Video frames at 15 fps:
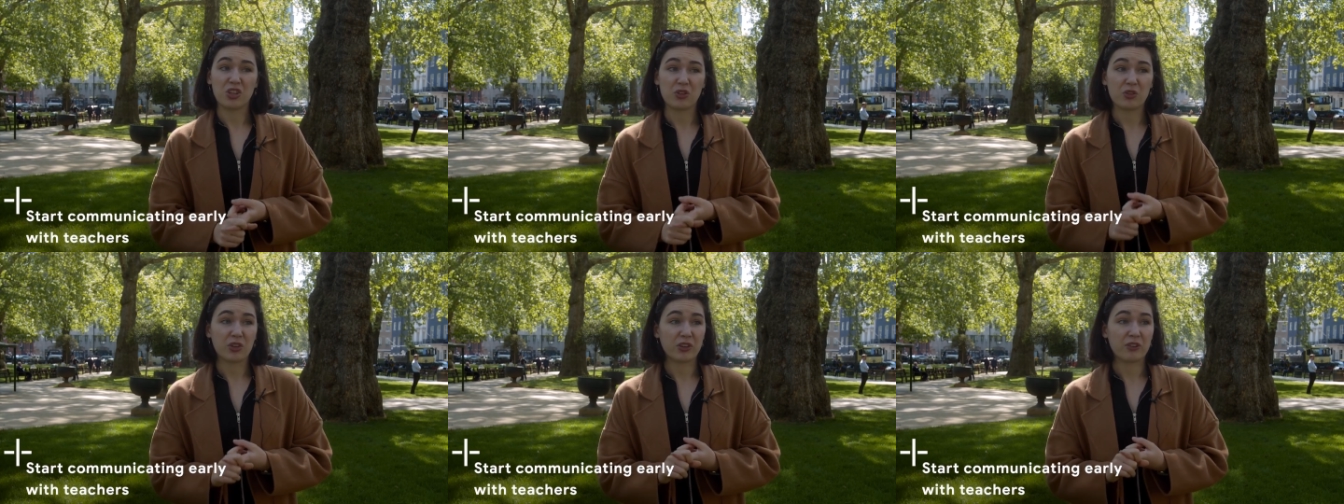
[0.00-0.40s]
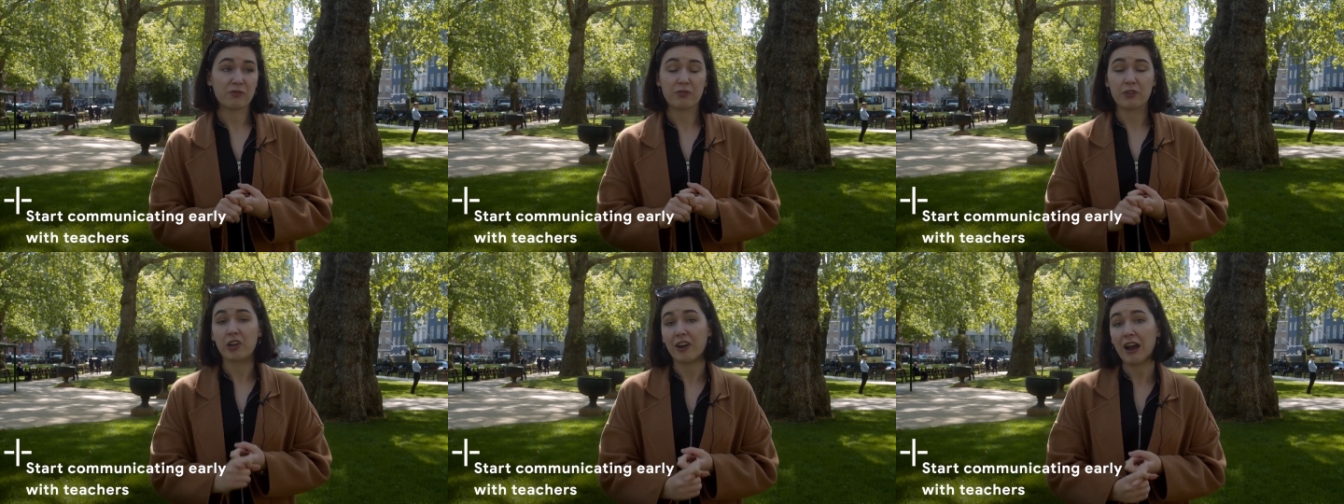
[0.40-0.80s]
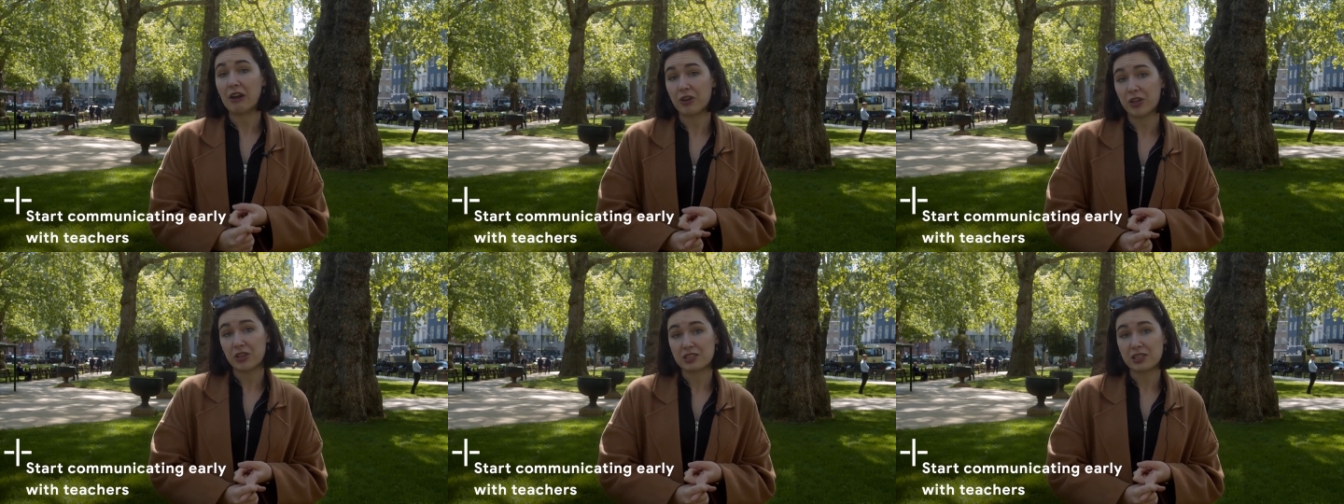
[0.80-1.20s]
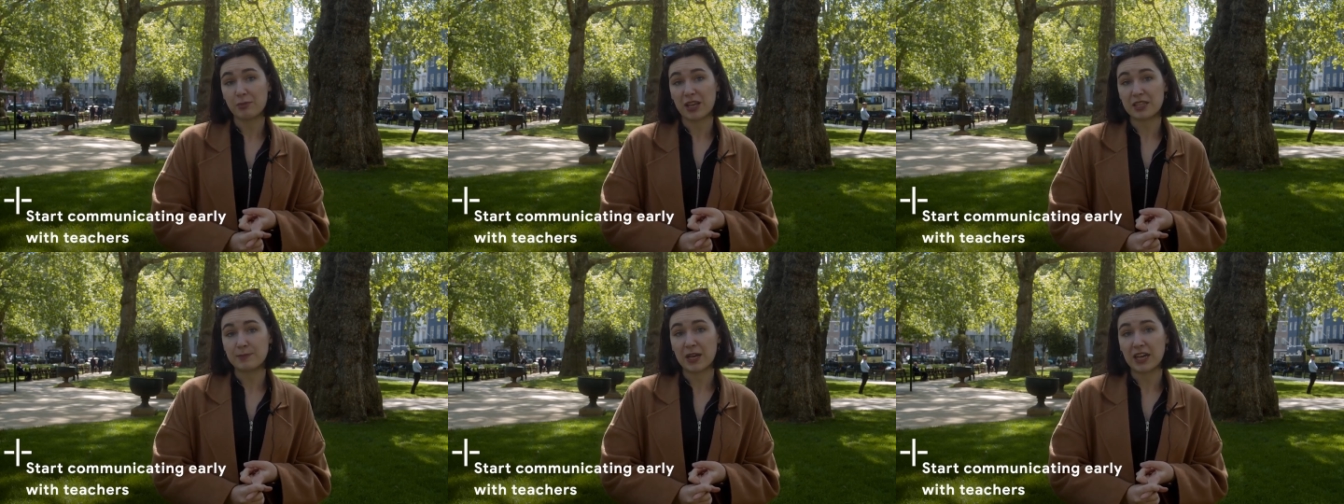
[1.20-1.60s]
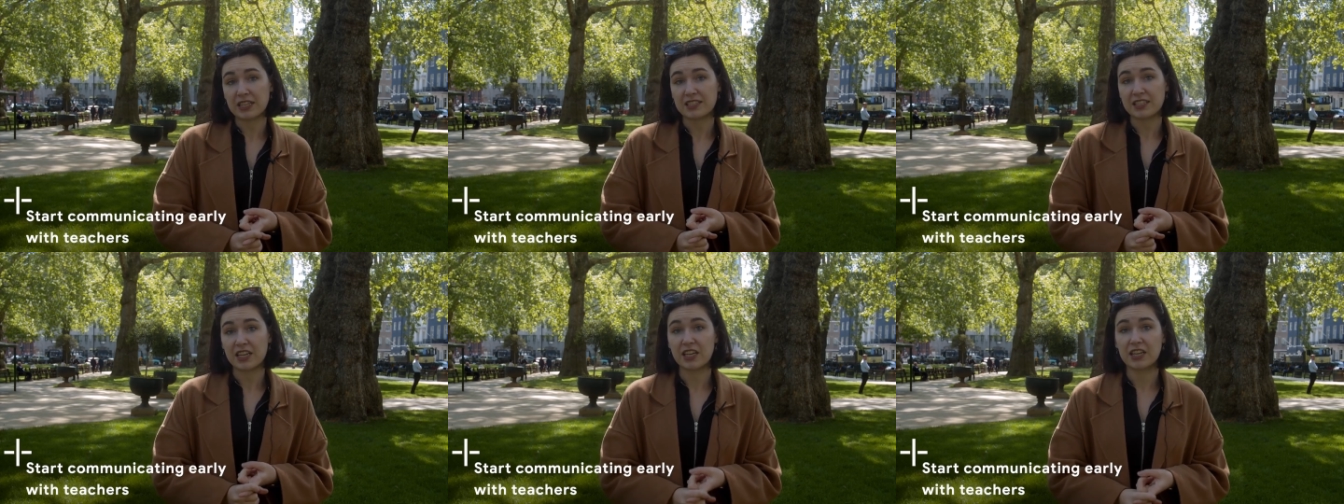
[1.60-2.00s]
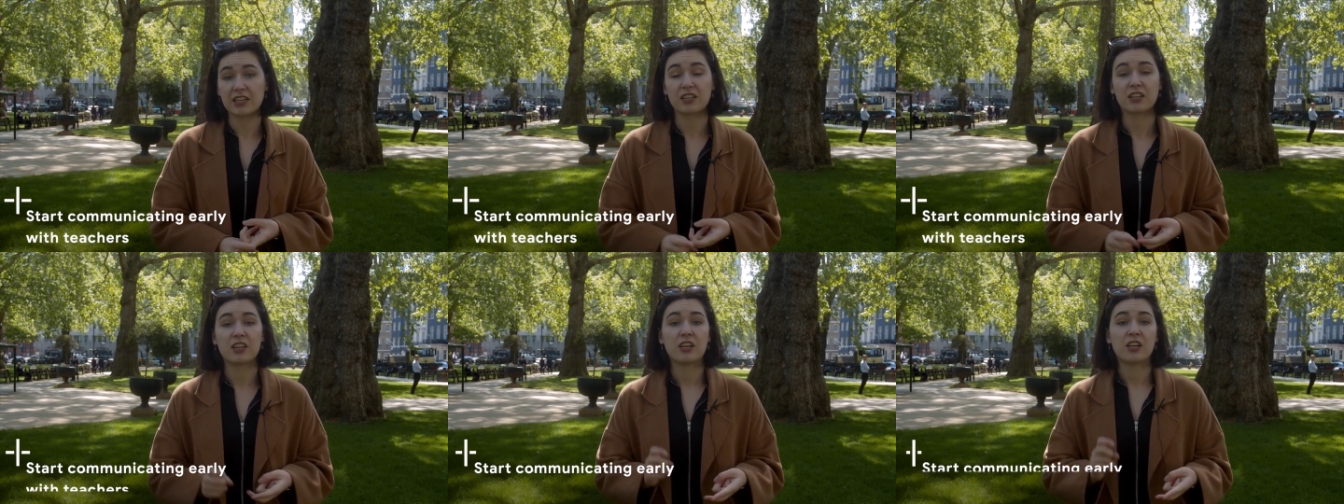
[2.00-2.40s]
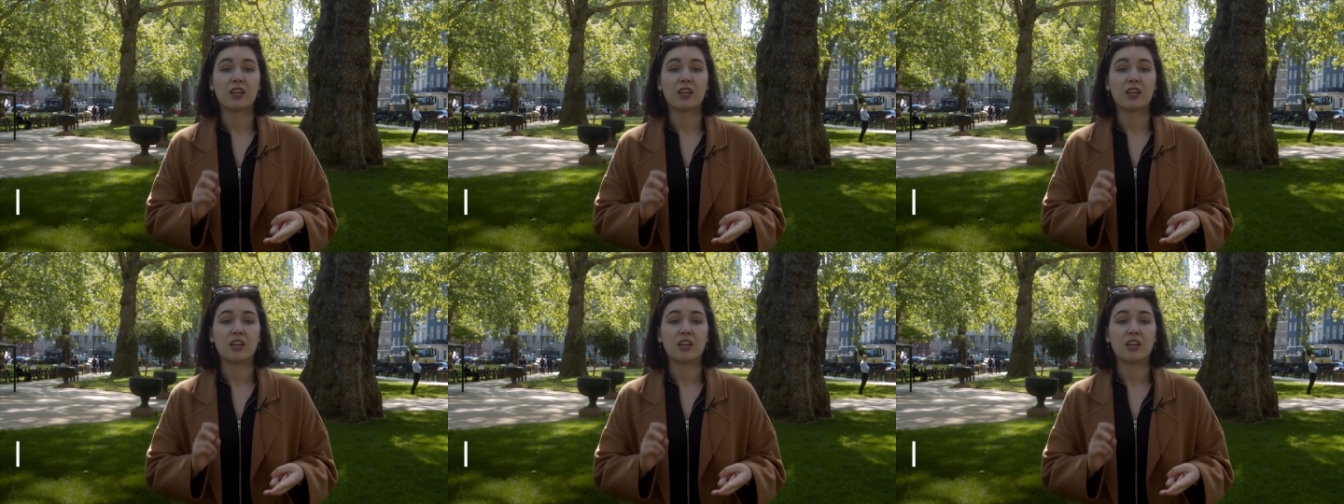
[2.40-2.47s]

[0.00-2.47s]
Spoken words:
you can figure out who's the best person,